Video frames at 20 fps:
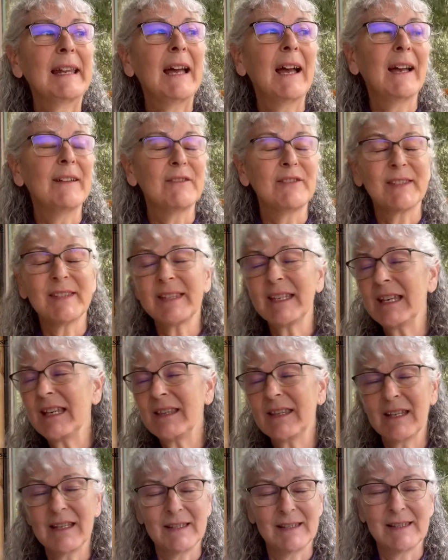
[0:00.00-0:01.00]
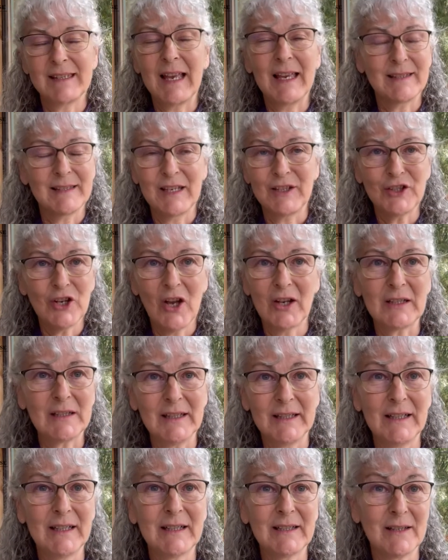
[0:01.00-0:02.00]
I've seen this as I taught
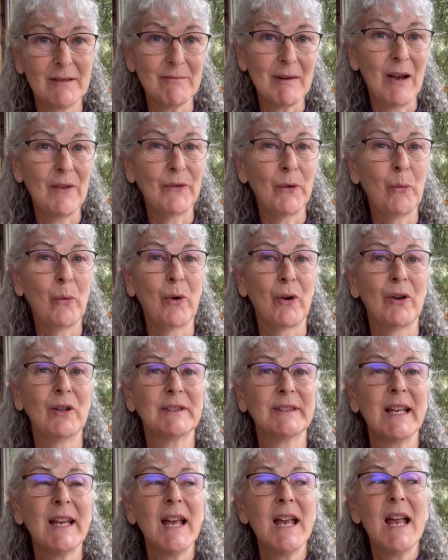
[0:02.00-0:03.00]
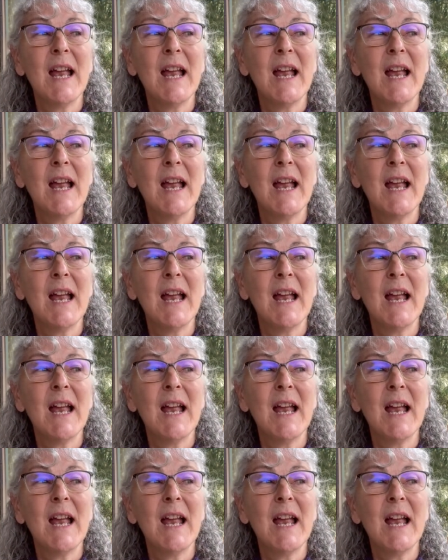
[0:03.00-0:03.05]
clinics around the world.